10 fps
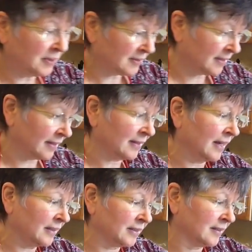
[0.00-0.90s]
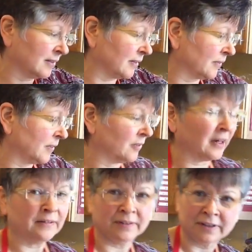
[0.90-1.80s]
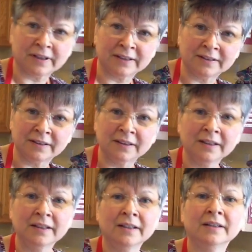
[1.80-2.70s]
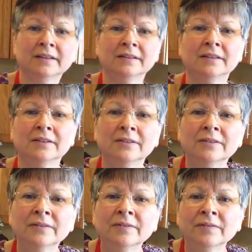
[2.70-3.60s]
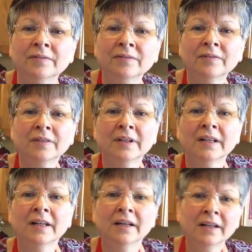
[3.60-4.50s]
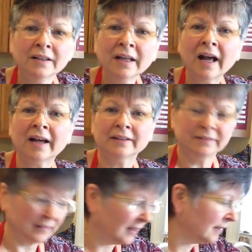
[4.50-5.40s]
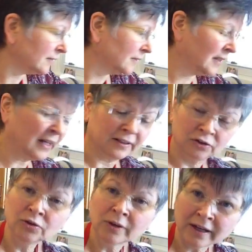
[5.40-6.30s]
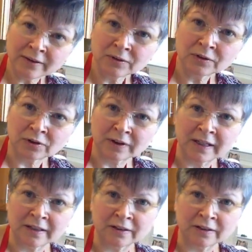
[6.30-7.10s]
technology stuff can drive you crazy. So, yeah. You have to create a